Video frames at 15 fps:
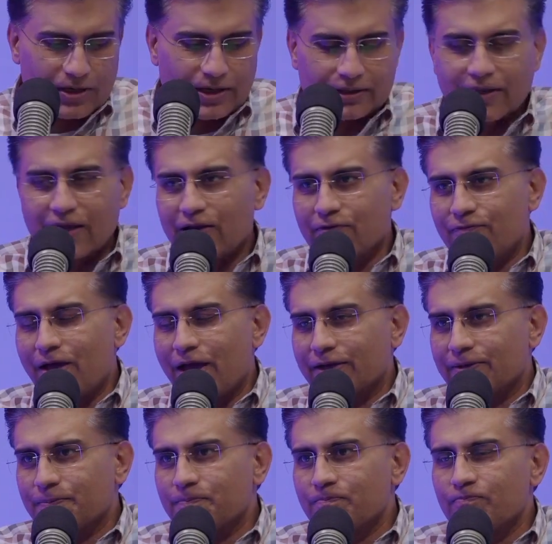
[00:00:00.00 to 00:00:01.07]
like that. In
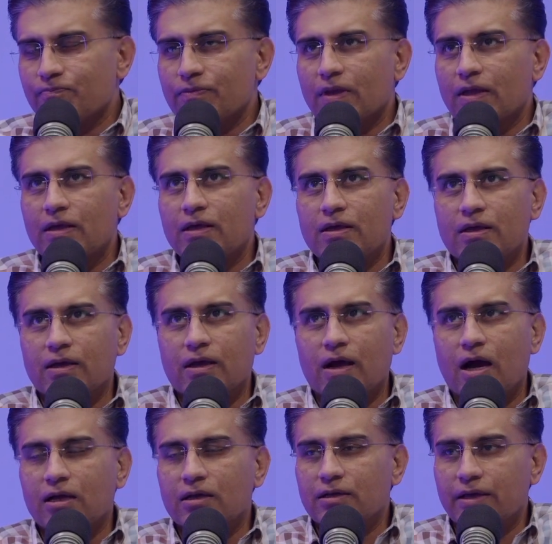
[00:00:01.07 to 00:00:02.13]
fact,
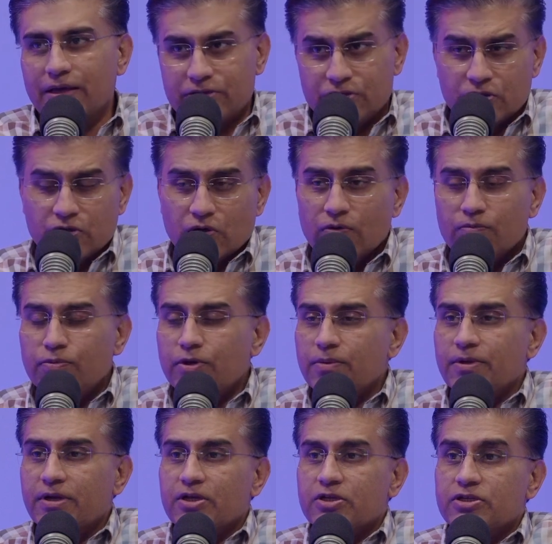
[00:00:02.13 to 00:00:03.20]
God, as you know, put him
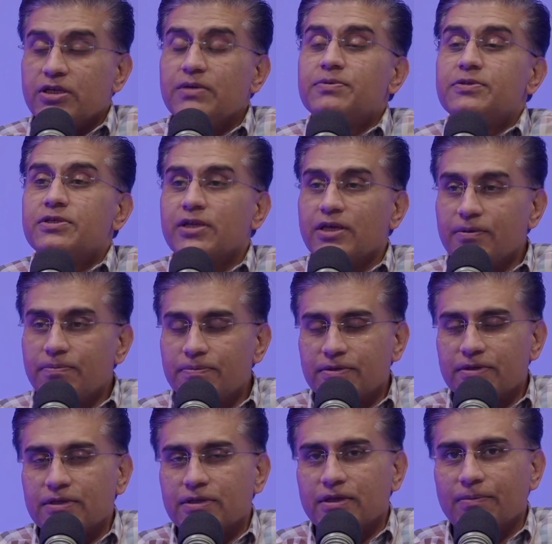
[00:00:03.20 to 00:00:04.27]
in a deep sleep.
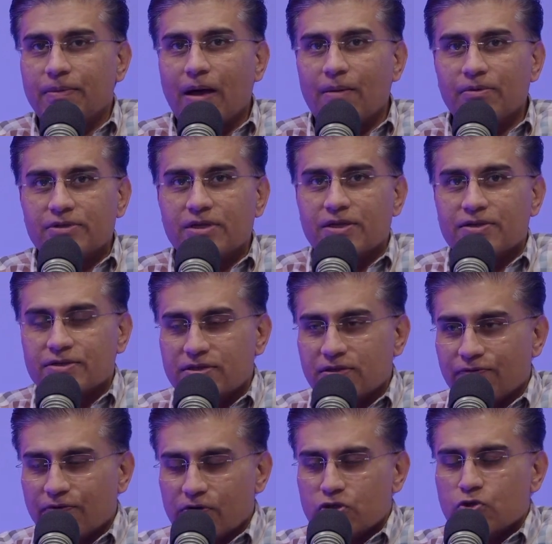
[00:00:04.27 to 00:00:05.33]
The Bible tells us in
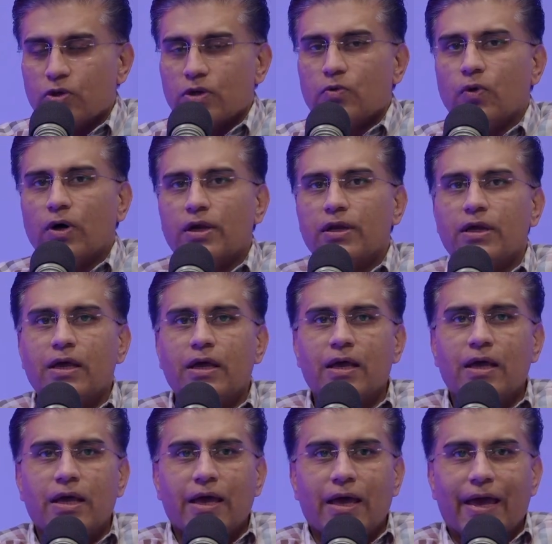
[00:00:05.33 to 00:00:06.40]
verse 21,
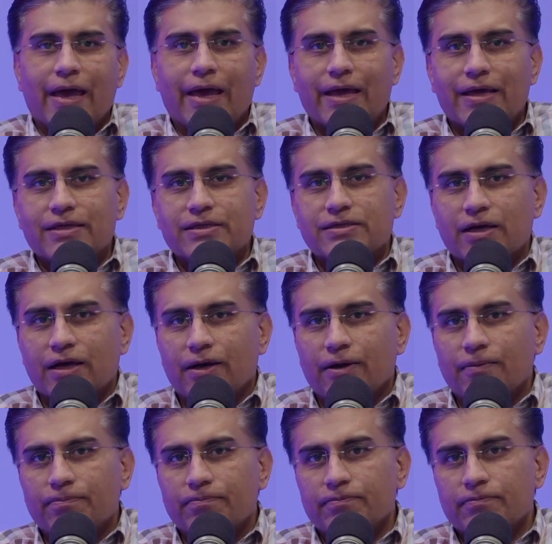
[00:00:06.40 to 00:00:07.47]
and
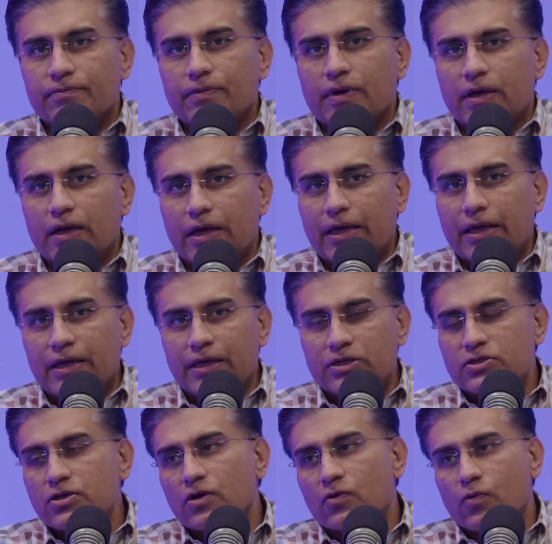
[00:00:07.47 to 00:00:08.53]
um, he
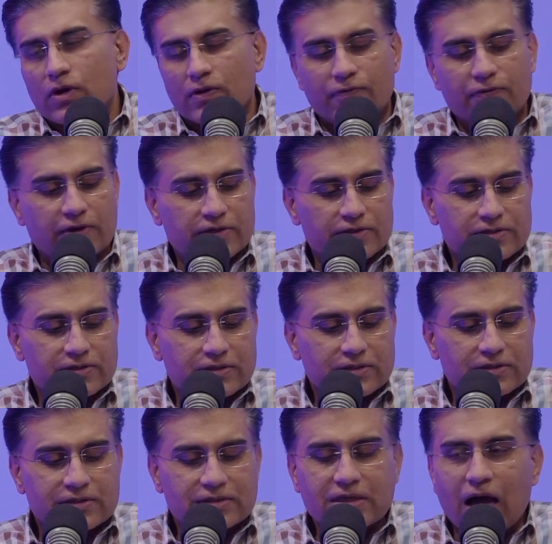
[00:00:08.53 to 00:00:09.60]
took one of his
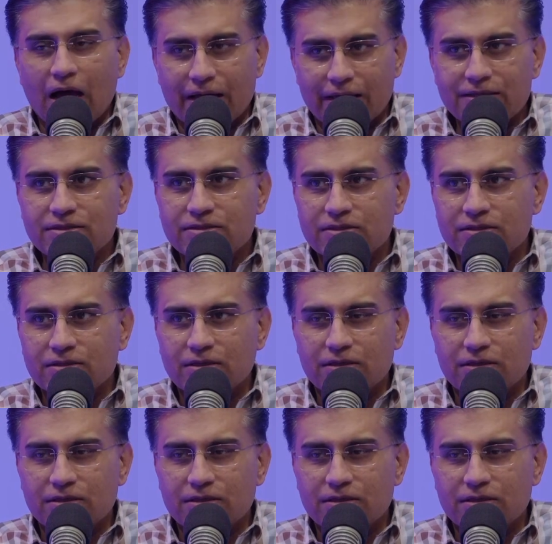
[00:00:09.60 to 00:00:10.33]
sides,